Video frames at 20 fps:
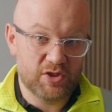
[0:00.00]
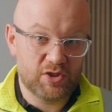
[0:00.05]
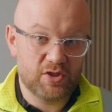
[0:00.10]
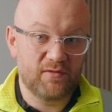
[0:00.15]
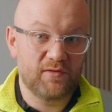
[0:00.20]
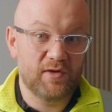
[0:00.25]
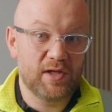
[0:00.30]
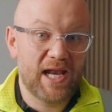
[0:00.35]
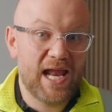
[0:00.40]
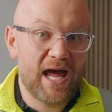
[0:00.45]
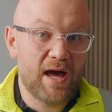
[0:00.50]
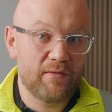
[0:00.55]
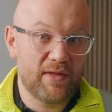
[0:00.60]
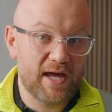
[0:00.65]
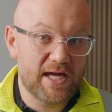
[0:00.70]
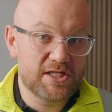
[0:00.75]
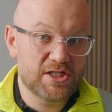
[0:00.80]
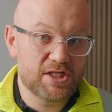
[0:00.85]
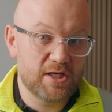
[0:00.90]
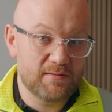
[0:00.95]
So if you allow
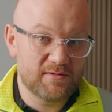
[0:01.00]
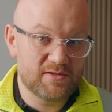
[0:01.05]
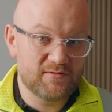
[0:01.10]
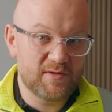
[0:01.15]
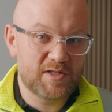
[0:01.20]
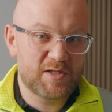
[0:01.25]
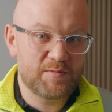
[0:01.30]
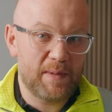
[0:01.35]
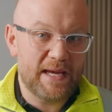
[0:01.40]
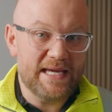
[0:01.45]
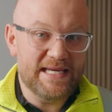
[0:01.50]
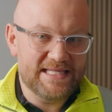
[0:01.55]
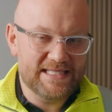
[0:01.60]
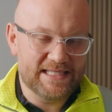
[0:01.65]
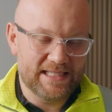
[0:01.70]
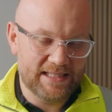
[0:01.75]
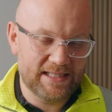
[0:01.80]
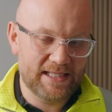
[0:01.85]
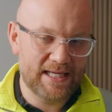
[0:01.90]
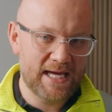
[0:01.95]
that in terms of a
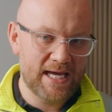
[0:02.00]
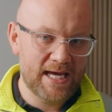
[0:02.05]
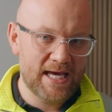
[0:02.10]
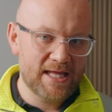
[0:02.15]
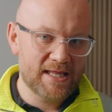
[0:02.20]
spacing,